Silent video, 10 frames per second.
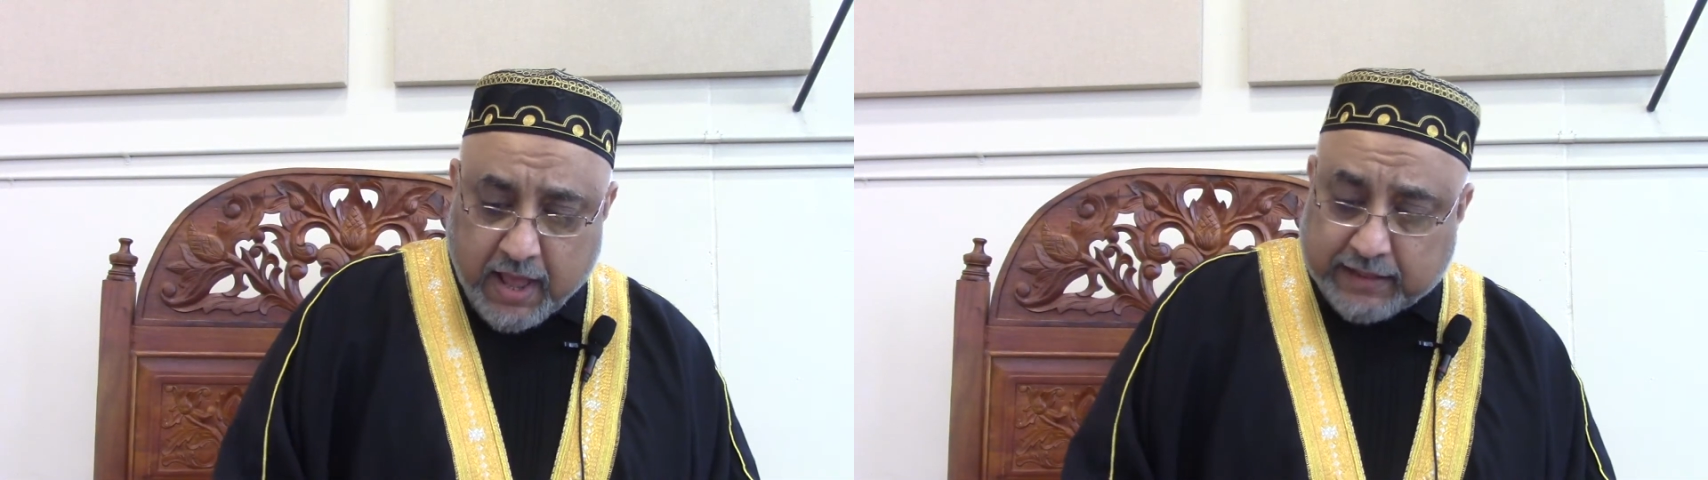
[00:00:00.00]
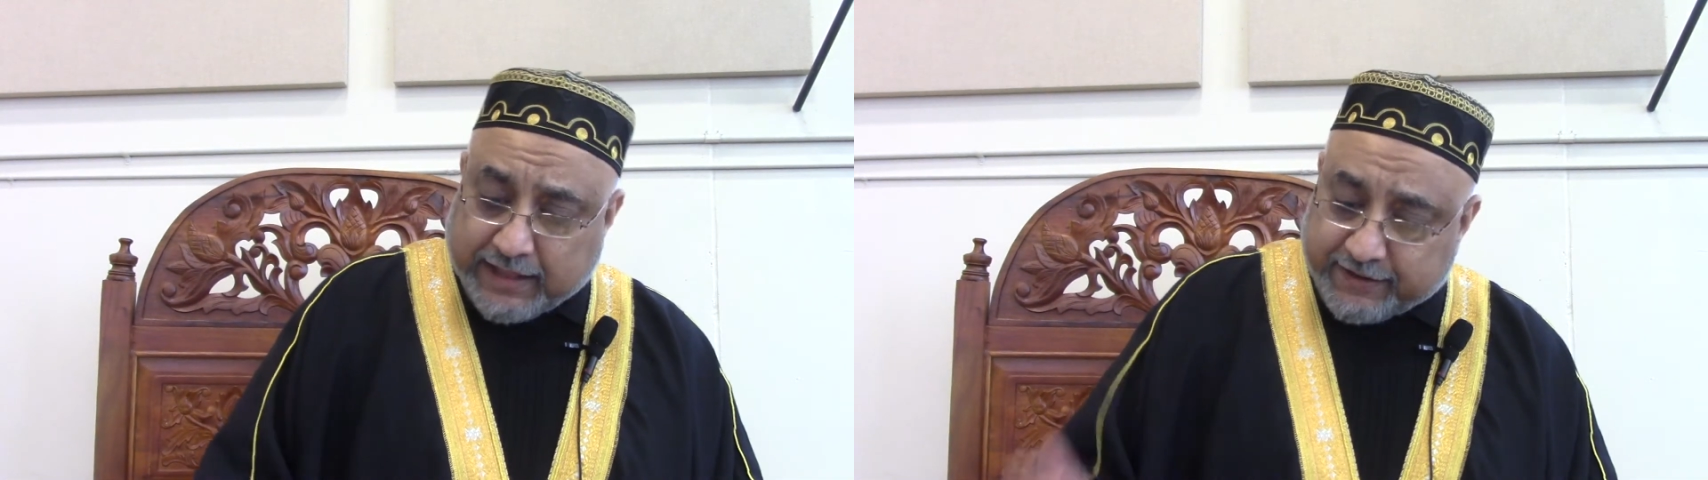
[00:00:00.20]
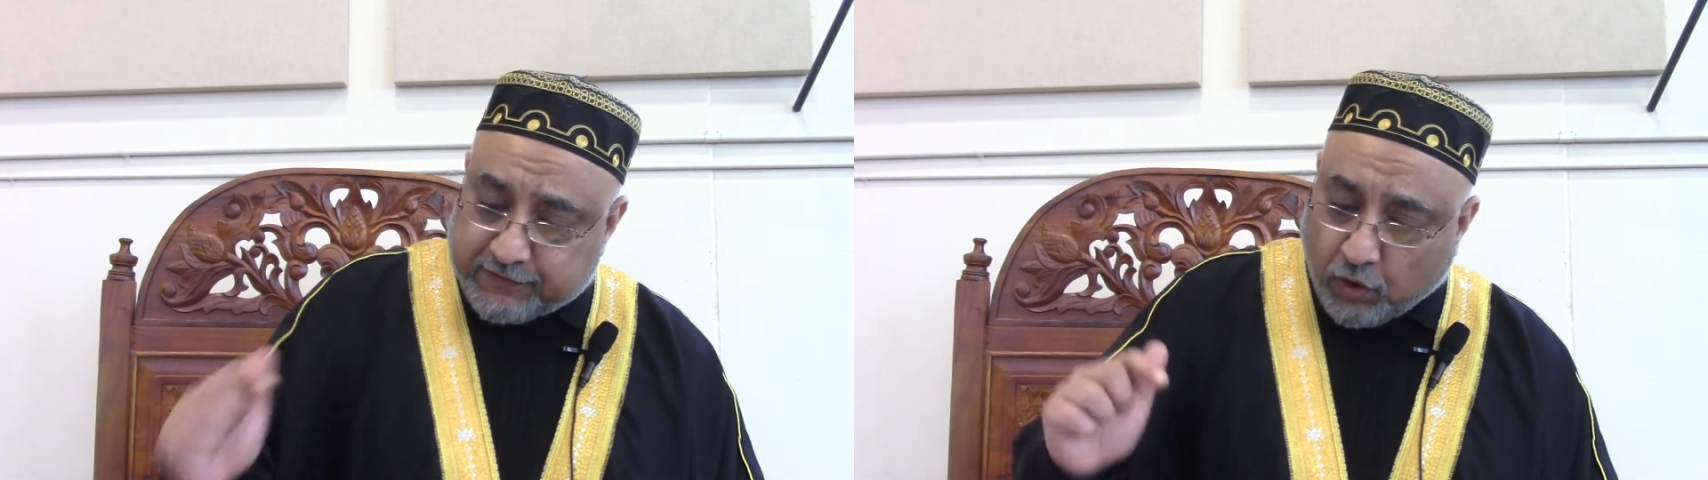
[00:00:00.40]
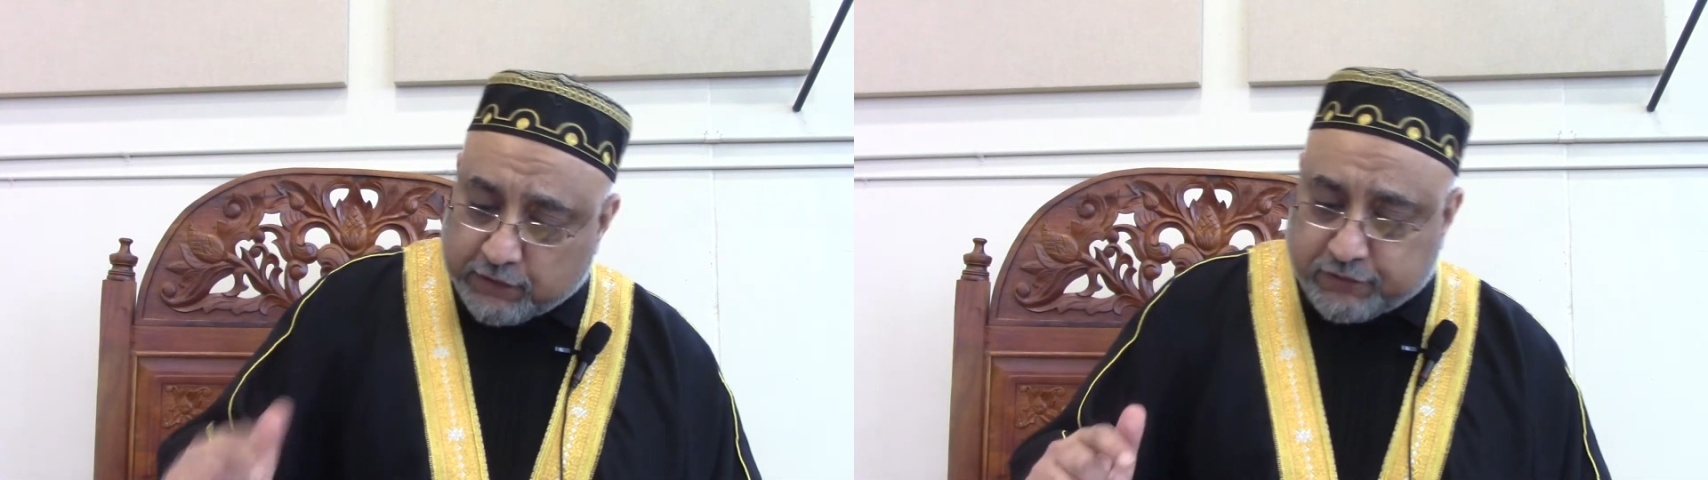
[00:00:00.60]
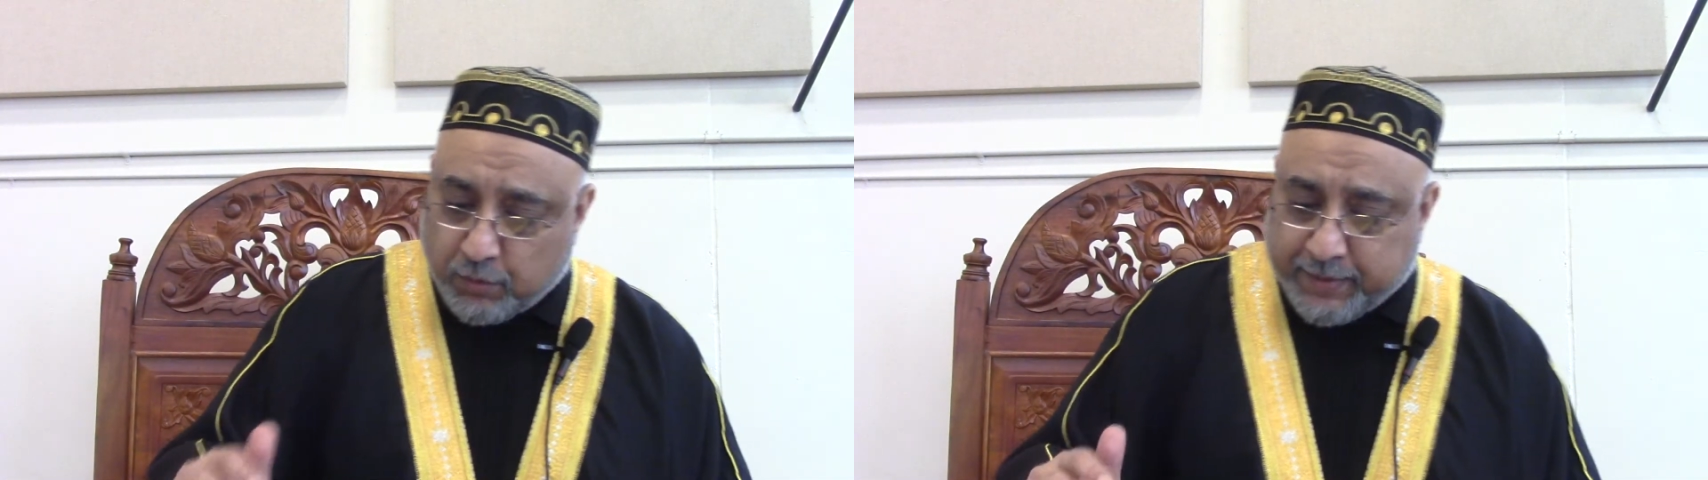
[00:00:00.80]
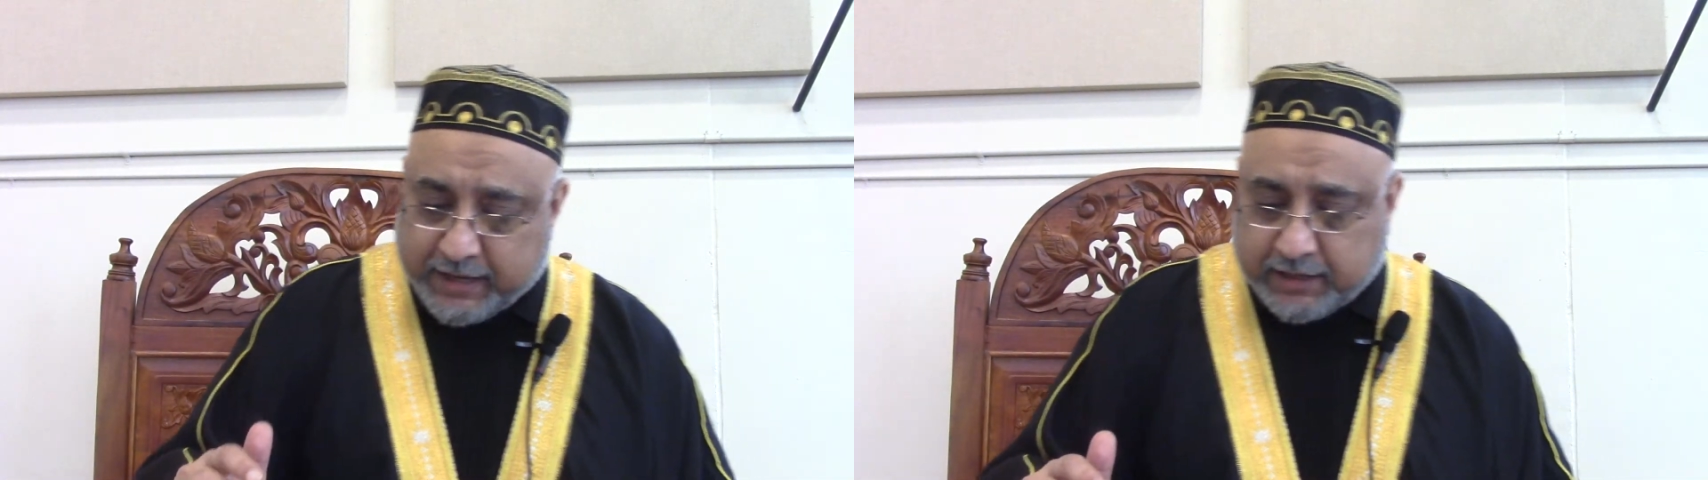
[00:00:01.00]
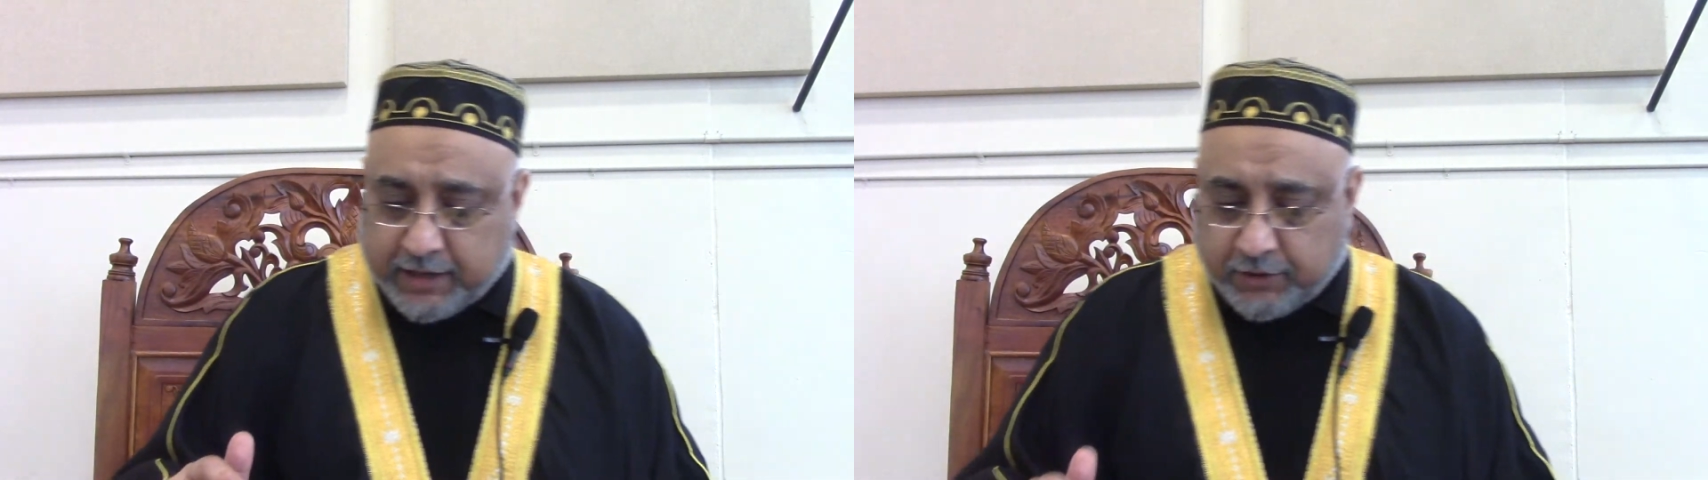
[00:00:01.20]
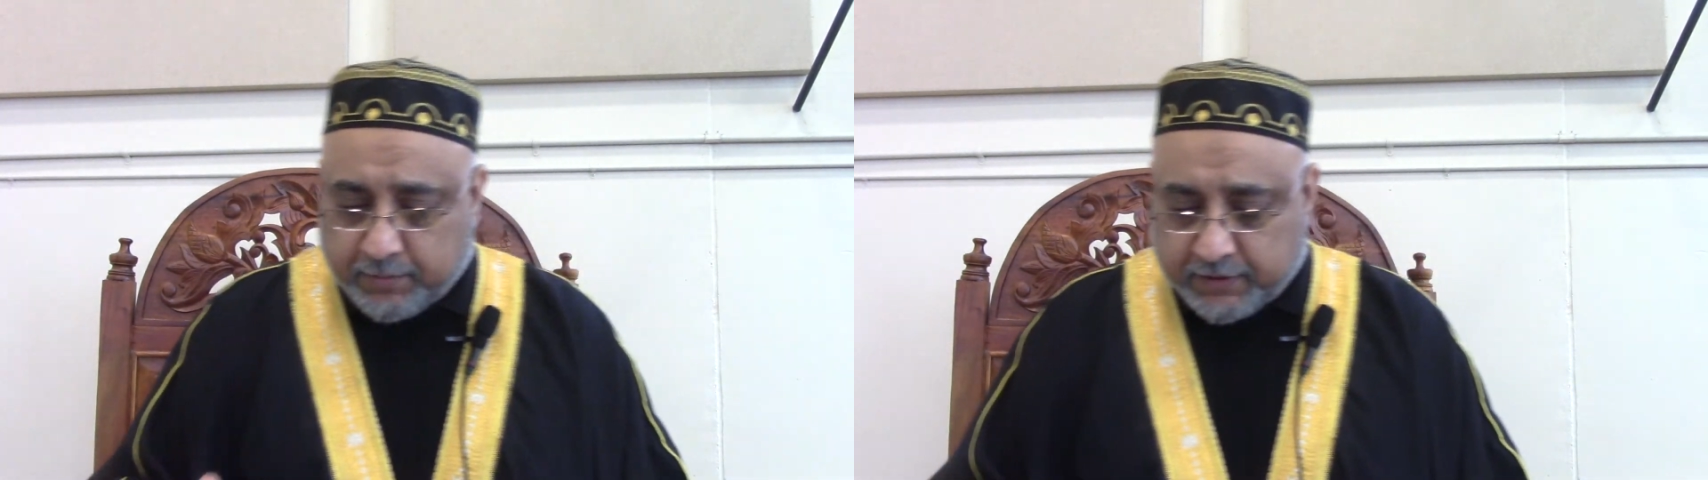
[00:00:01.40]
Let us also be clear,